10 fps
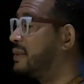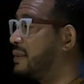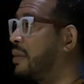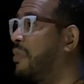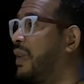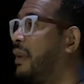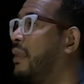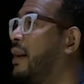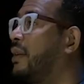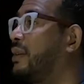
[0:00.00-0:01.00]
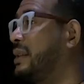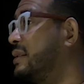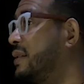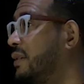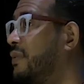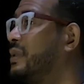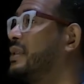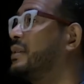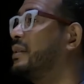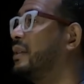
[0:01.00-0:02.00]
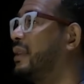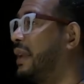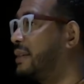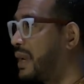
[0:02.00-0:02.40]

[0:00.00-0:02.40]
it's something that deserves